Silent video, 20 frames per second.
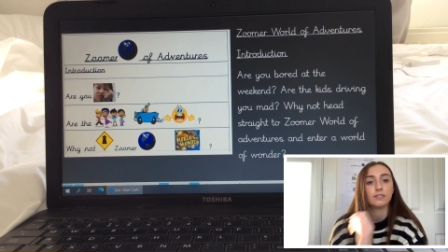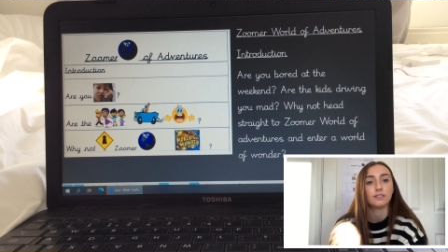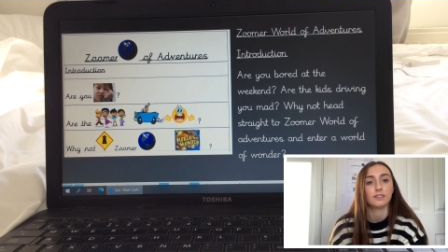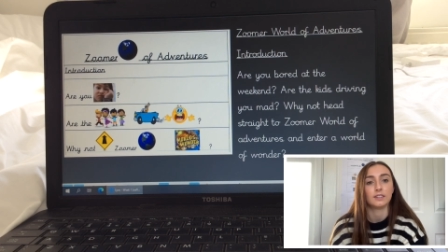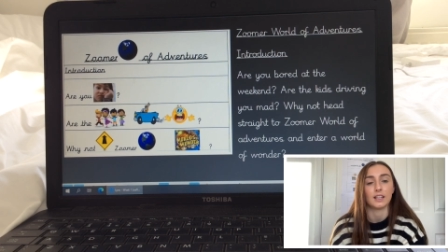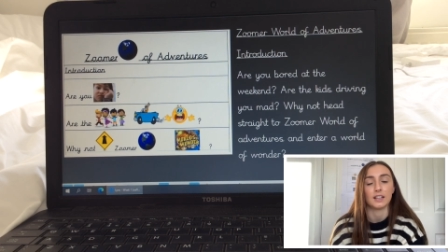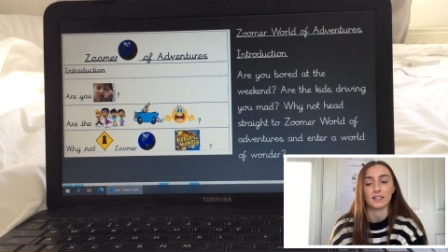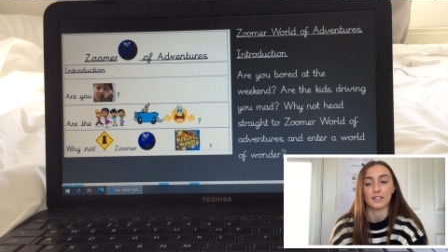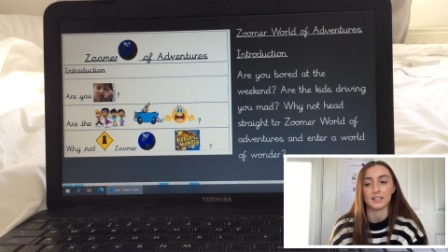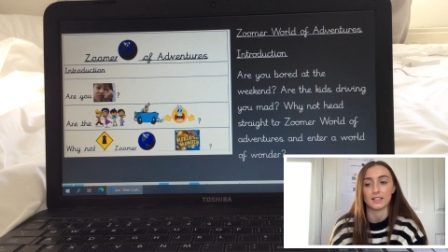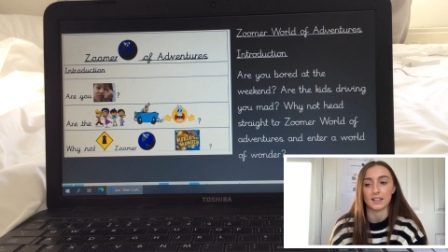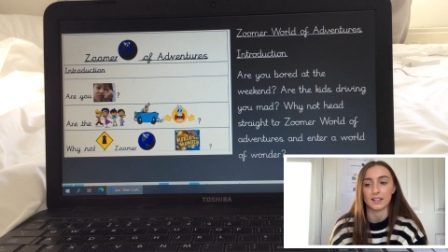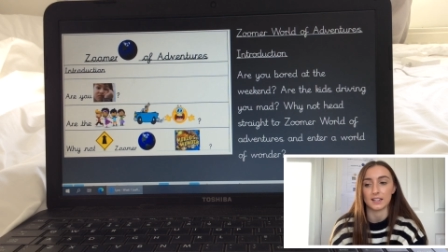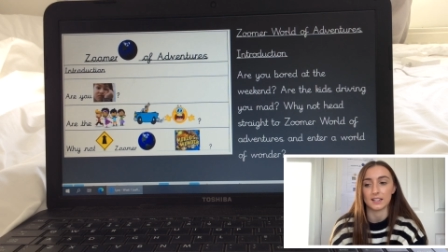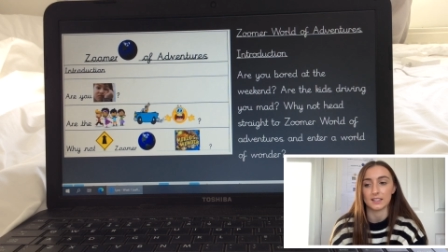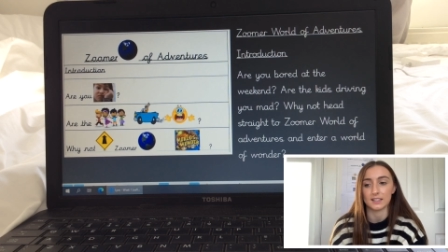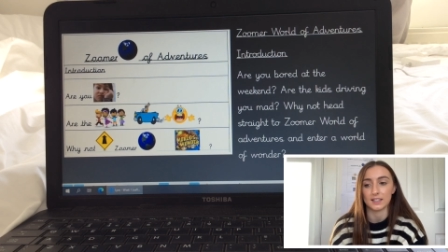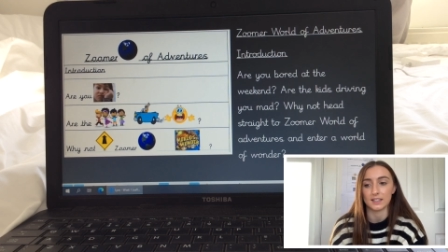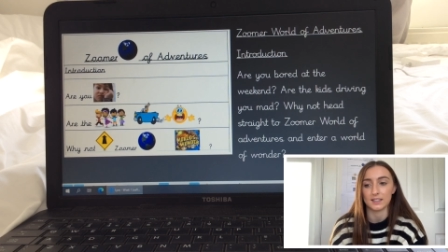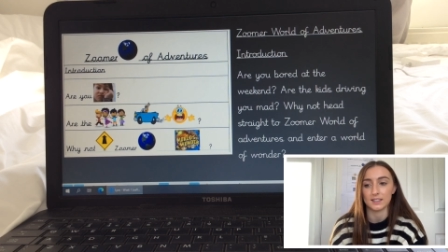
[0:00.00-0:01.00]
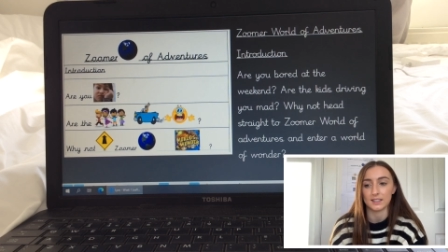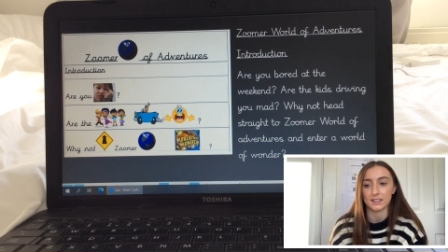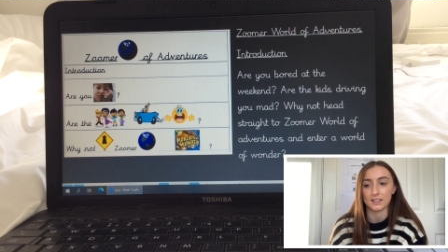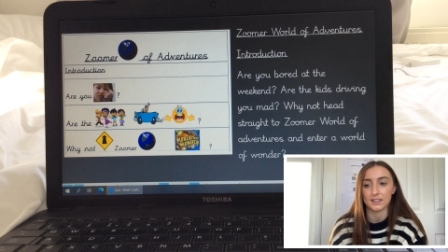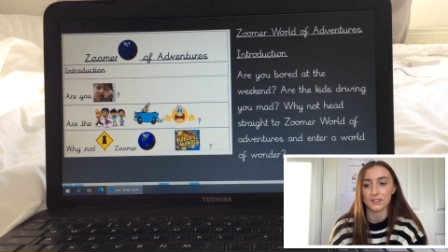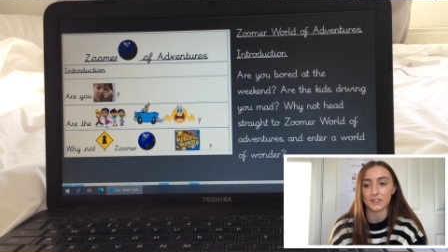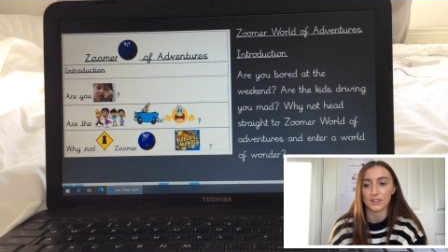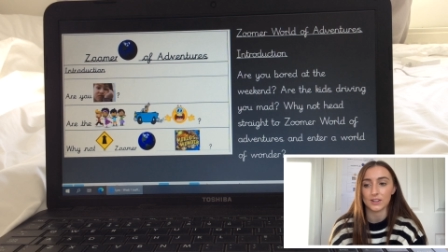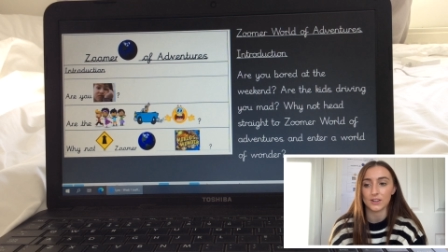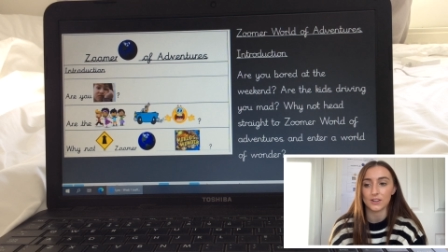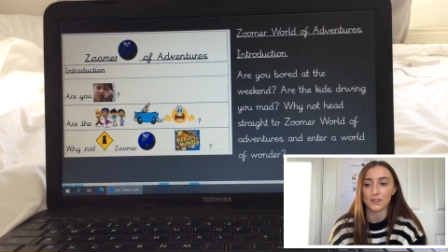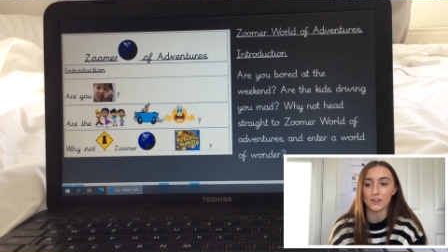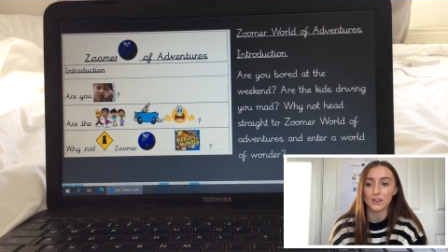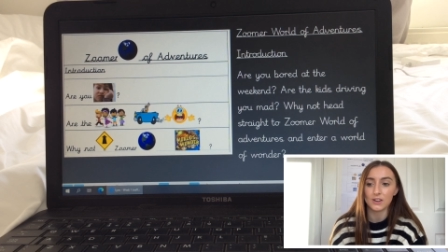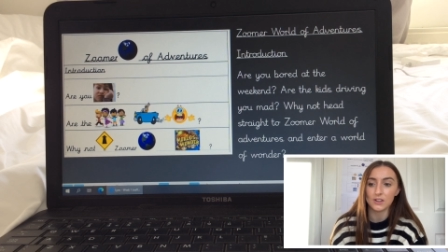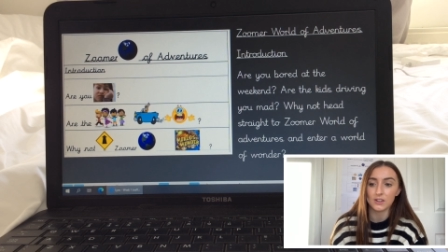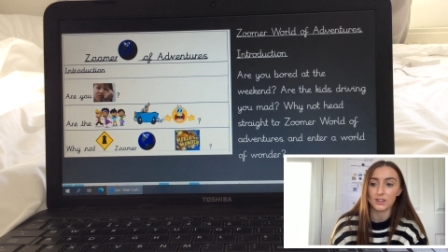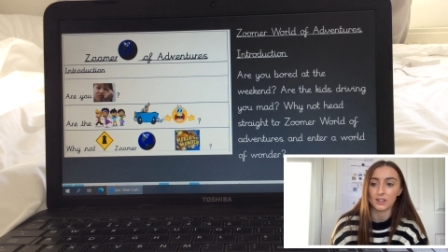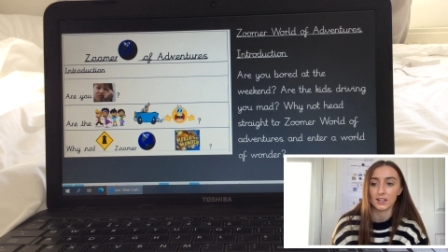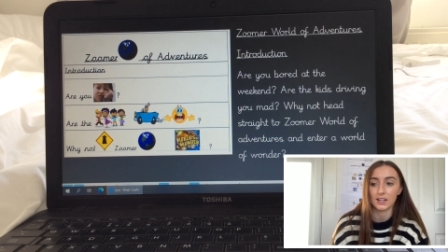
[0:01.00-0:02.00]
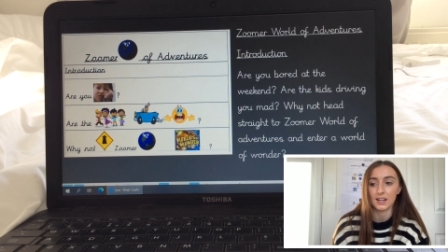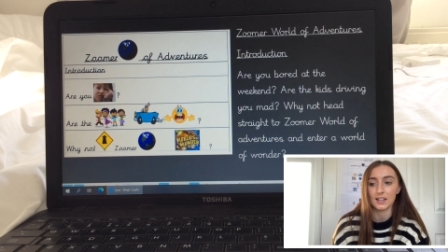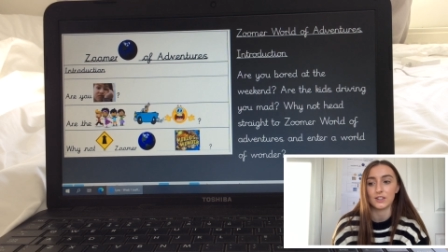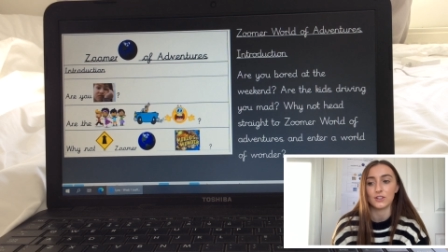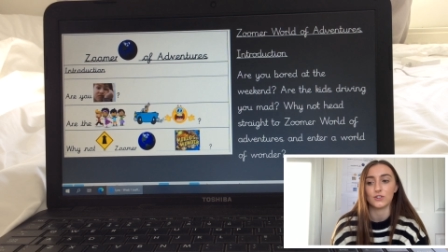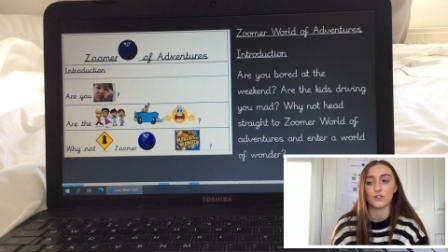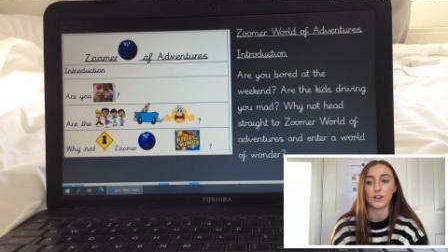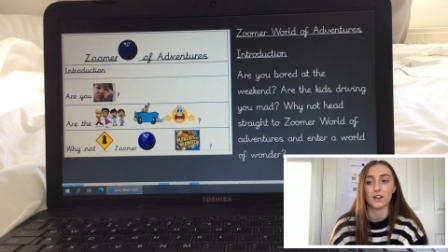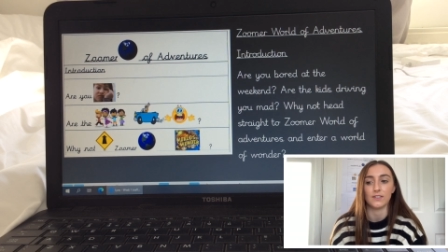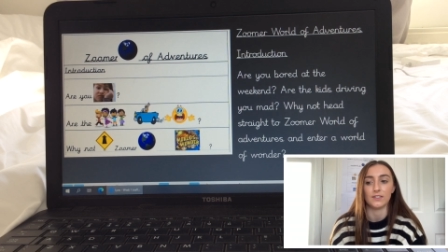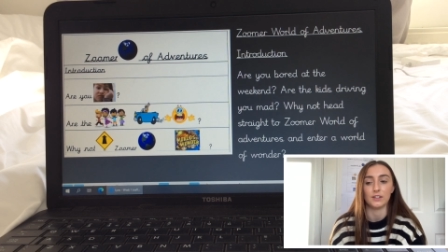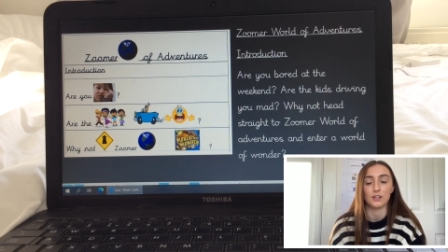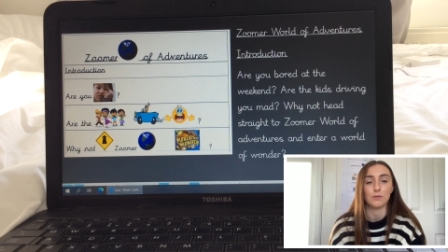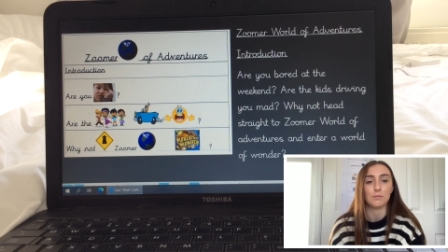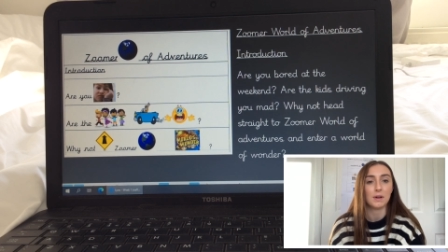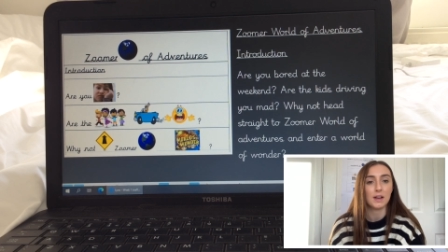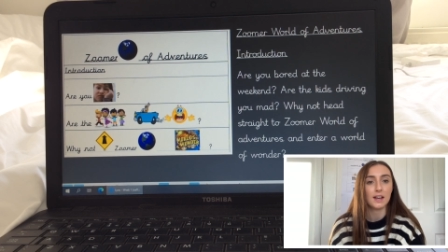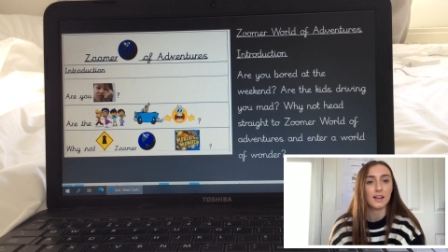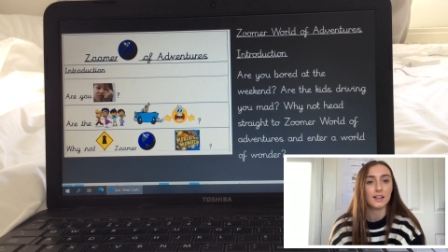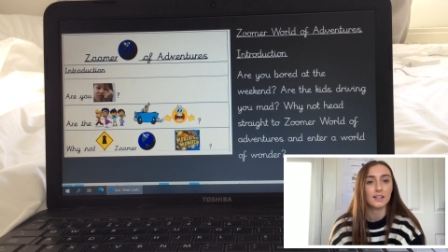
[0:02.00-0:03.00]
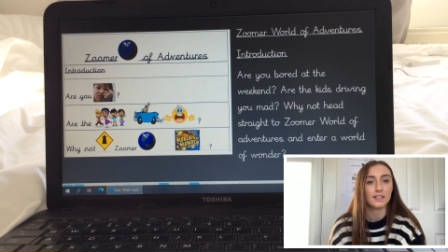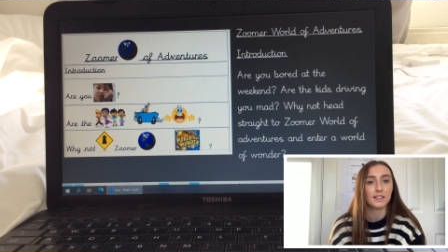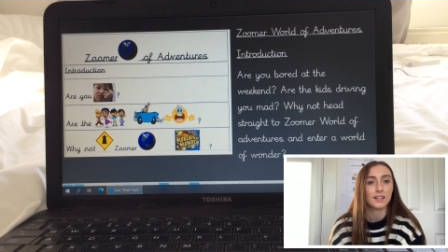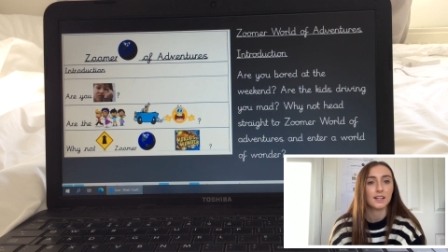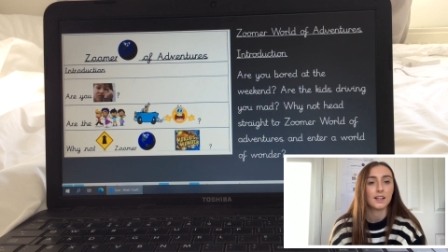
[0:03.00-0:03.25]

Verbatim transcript: Then the second sentence, are the kids driving you mad?